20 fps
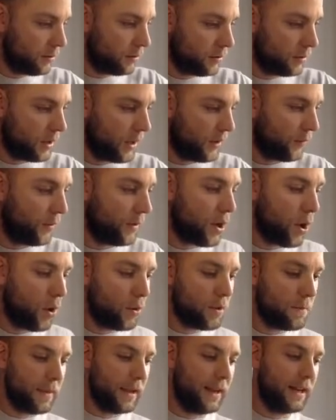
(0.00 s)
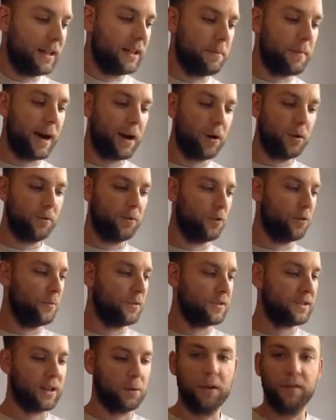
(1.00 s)
if we know the mean and the amount of
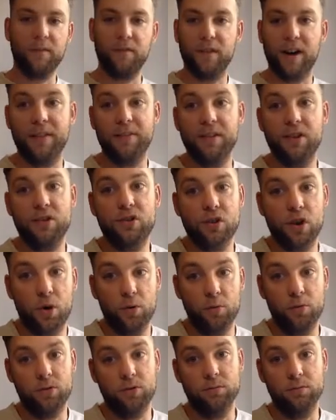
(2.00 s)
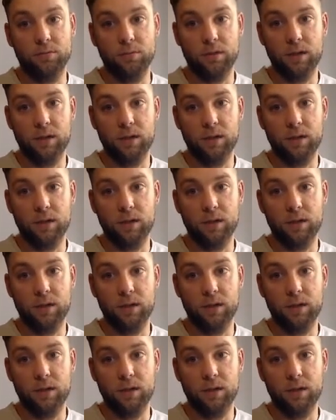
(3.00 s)
numbers, then we find the total.